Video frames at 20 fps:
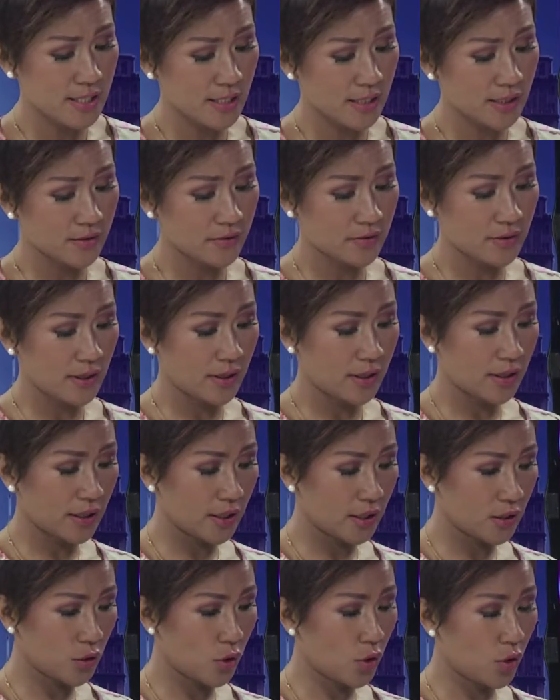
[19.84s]
it
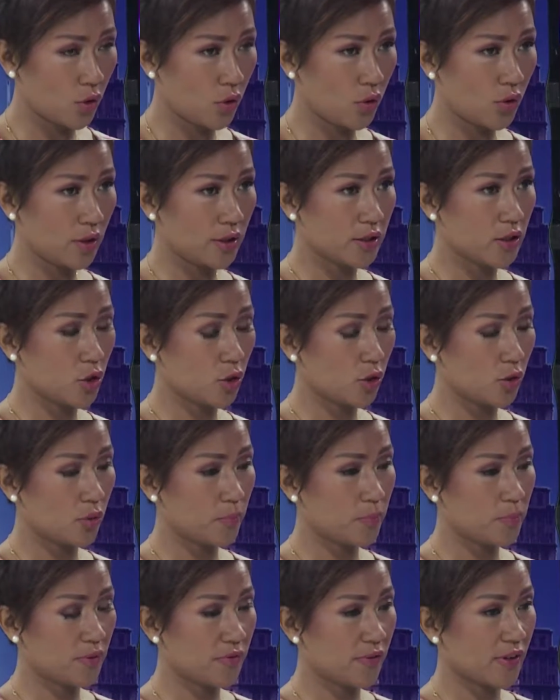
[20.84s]
in your
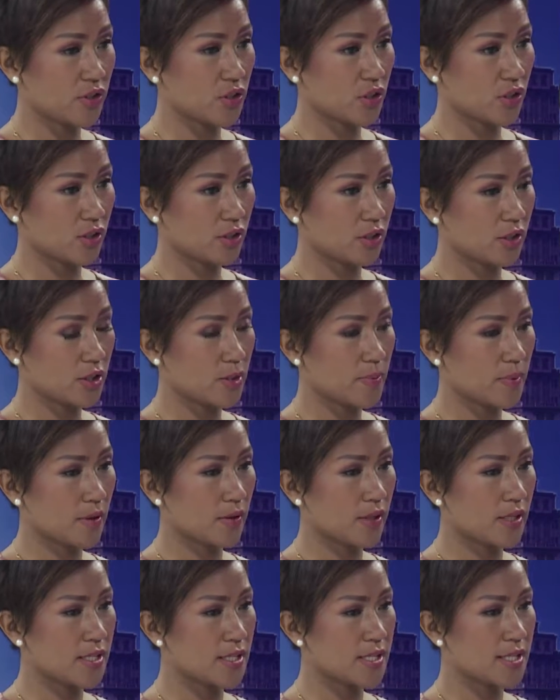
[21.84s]
professional
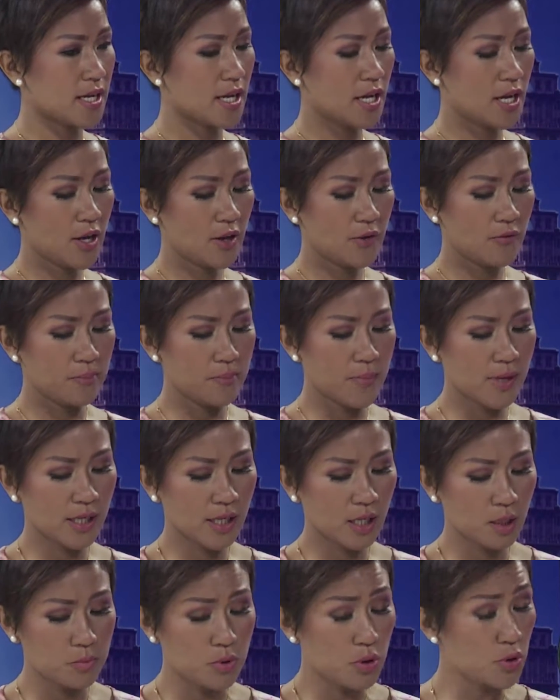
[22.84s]
experience
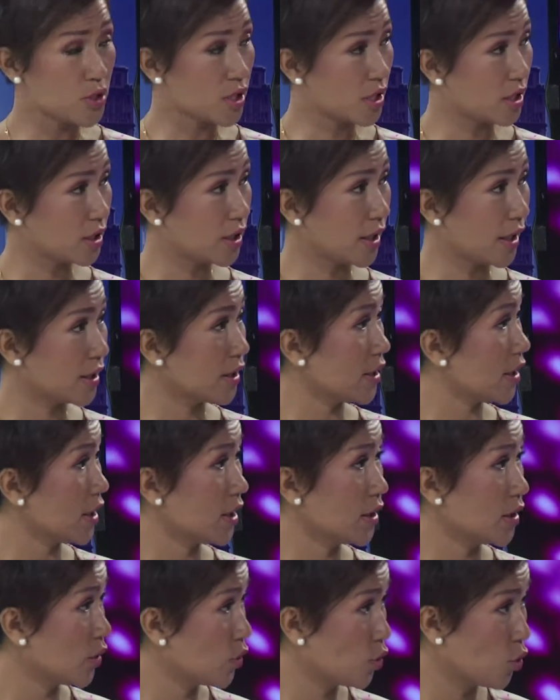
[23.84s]
making a musical and
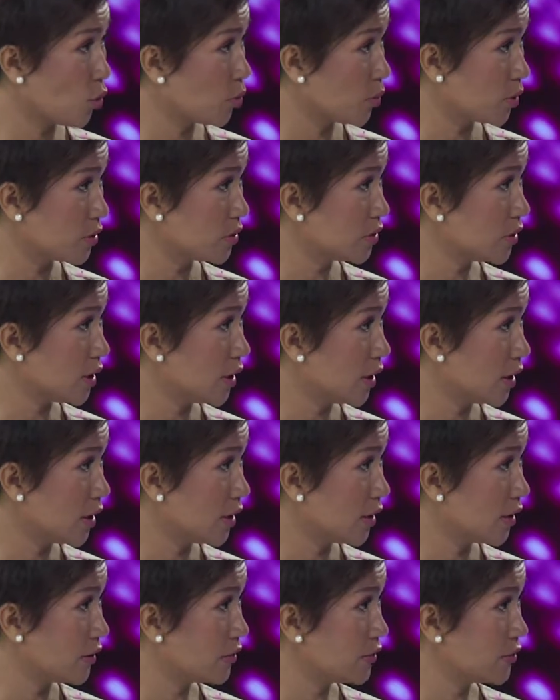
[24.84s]
a normal
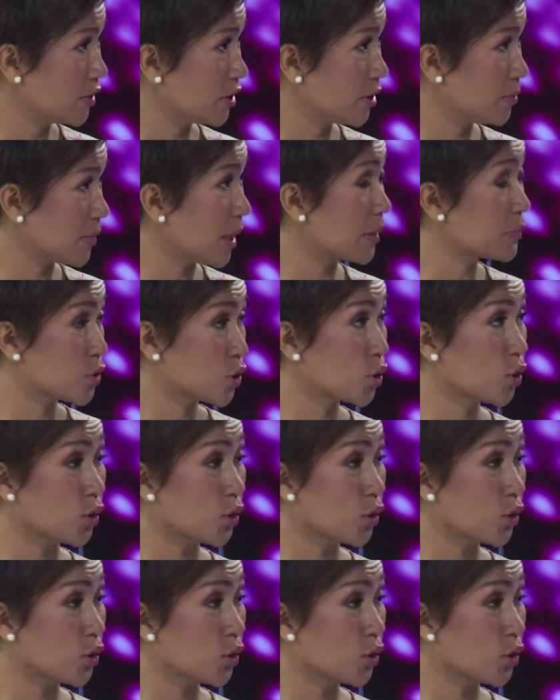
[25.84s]
film? I'm sure